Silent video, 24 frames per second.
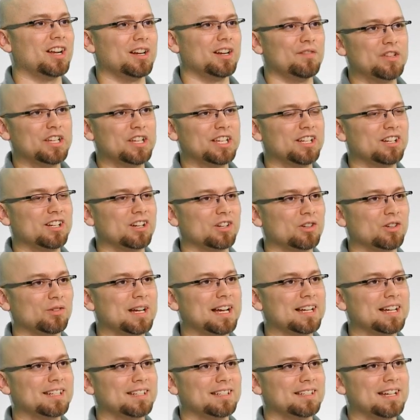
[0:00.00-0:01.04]
Vicky are
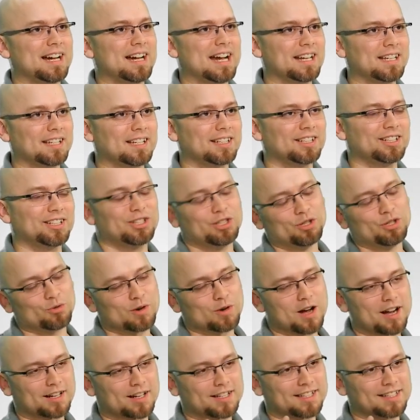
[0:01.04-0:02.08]
correct. Ika, you
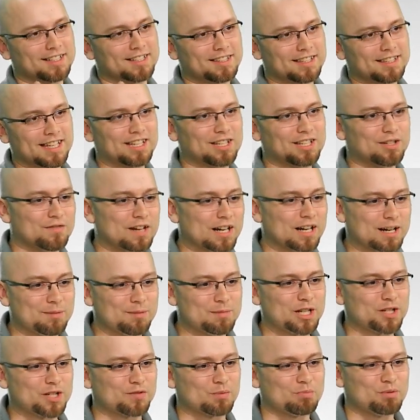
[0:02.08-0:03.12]
rocked it. Thank you very
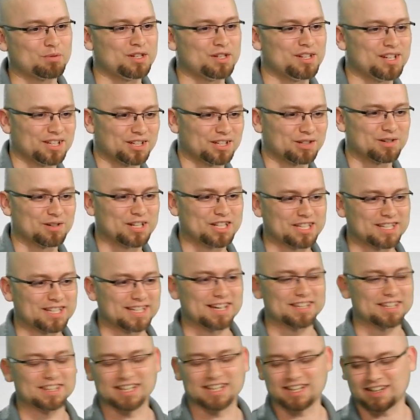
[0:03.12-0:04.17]
much for putting all the questions
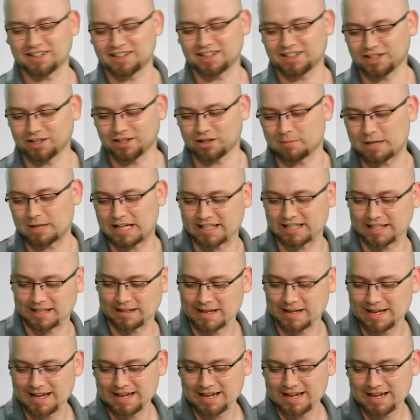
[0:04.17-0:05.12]
out there. You're amazing.